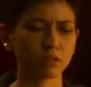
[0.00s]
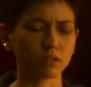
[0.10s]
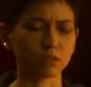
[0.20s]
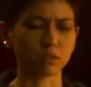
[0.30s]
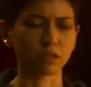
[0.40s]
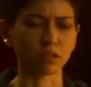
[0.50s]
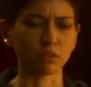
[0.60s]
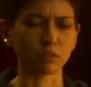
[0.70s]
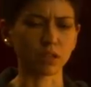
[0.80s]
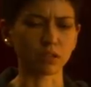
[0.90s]
Something
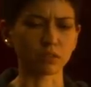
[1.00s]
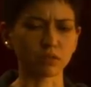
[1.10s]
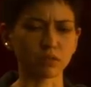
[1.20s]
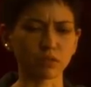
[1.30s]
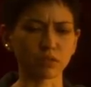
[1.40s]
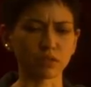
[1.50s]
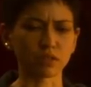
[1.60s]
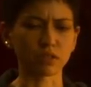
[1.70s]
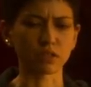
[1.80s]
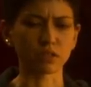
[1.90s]
that makes no
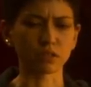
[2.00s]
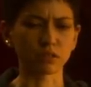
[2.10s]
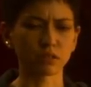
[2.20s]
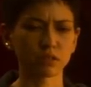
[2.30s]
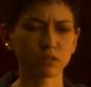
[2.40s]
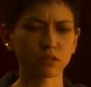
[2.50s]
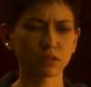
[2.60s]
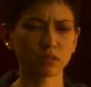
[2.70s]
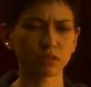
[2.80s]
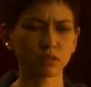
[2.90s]
decisions,
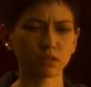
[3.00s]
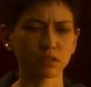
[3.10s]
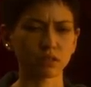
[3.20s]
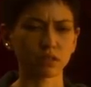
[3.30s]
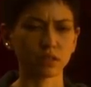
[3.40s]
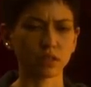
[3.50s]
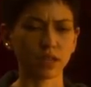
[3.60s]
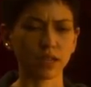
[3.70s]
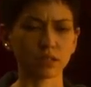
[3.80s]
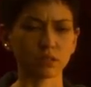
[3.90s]

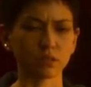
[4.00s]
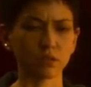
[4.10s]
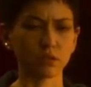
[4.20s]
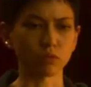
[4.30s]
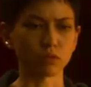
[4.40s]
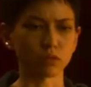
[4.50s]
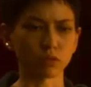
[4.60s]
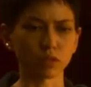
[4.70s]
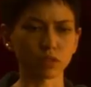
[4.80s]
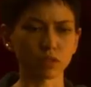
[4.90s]
has no
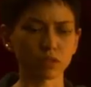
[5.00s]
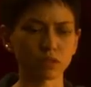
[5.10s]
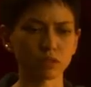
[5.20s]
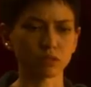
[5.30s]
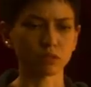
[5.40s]
choices.